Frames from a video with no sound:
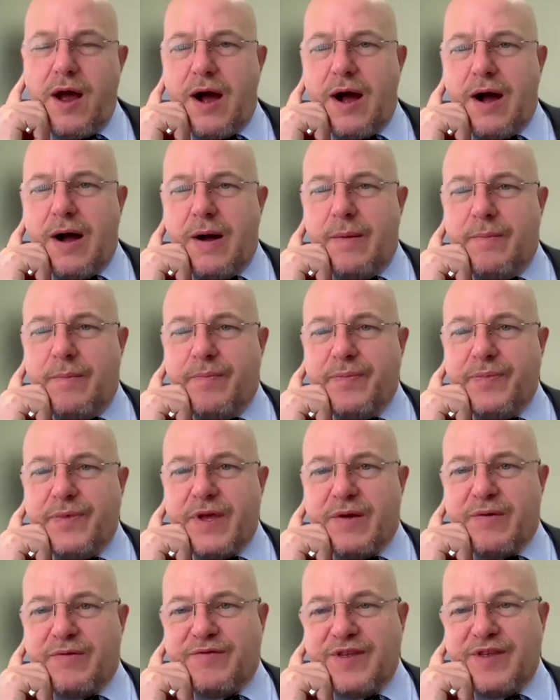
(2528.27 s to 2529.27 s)

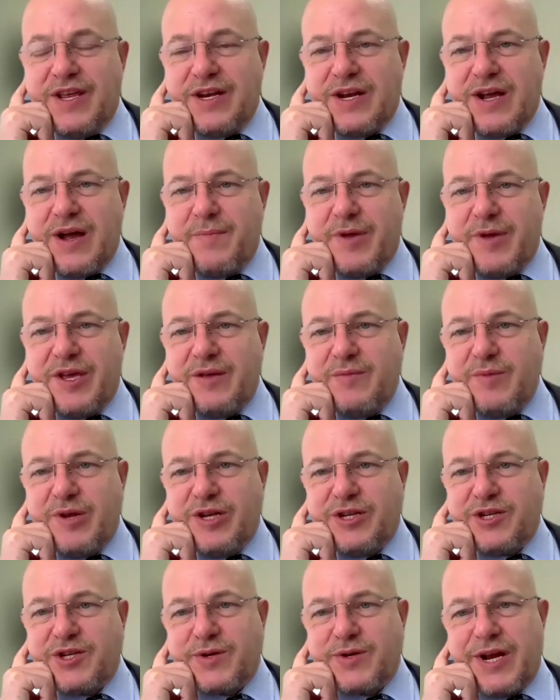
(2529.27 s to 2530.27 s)
If the incoming
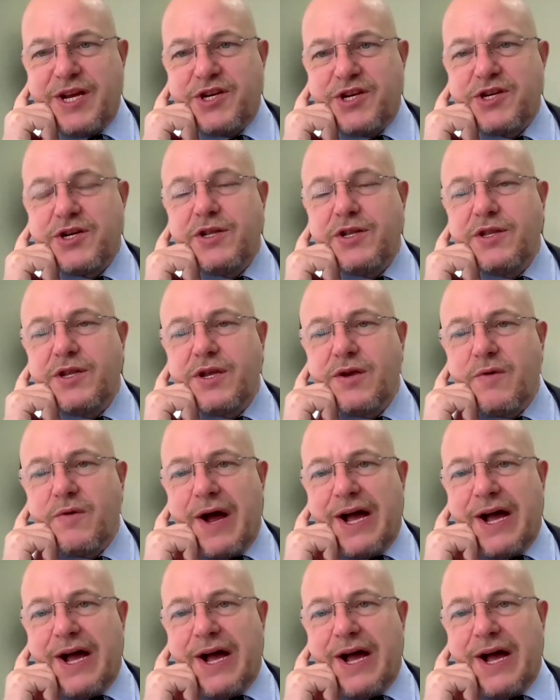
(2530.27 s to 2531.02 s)
administration in the